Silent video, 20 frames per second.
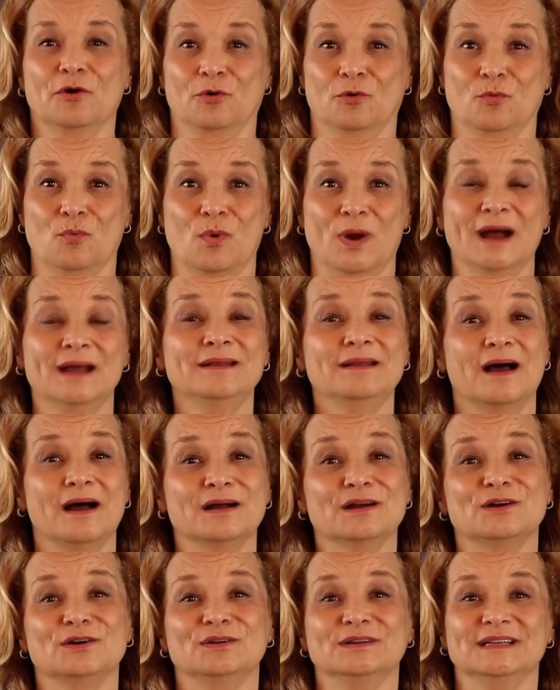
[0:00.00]
One
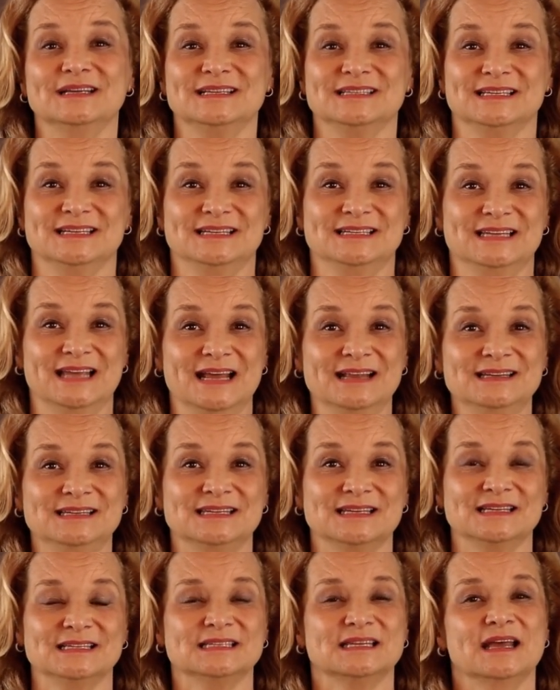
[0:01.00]
uncle is a
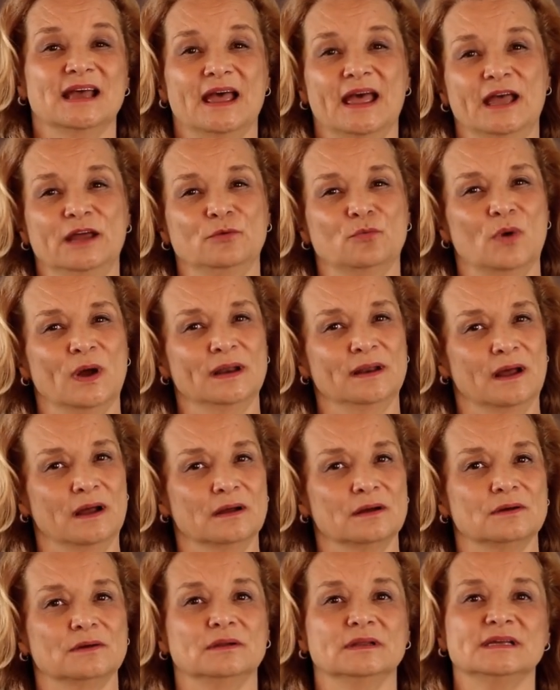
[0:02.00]
dentist and one
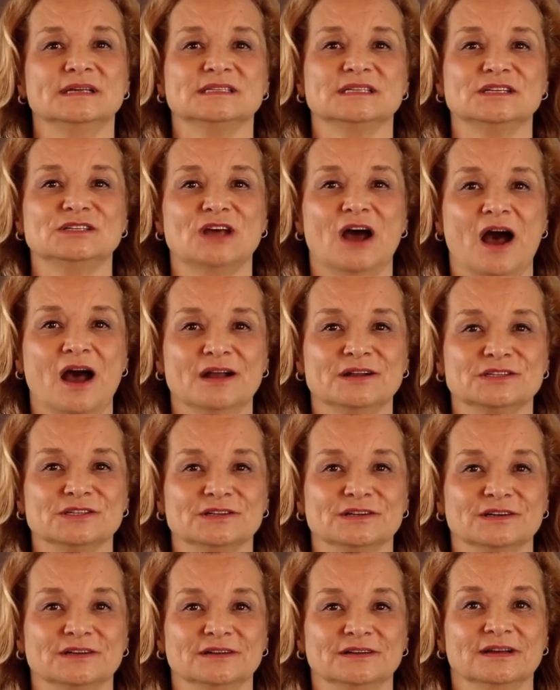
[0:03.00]
uncle is a
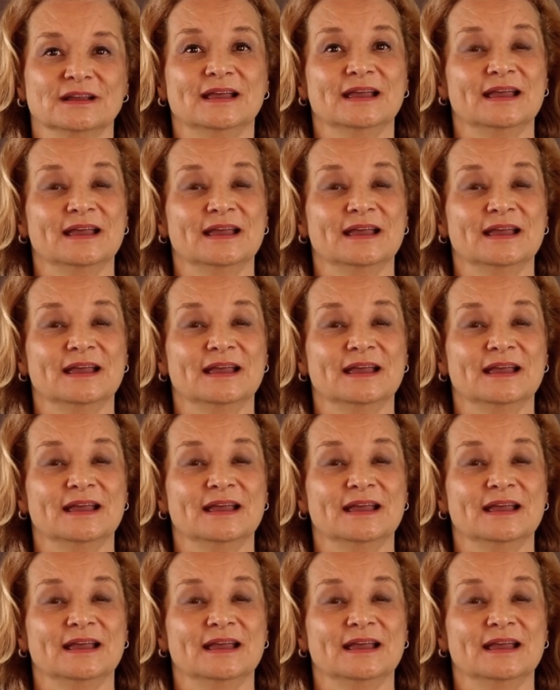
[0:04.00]
doctor.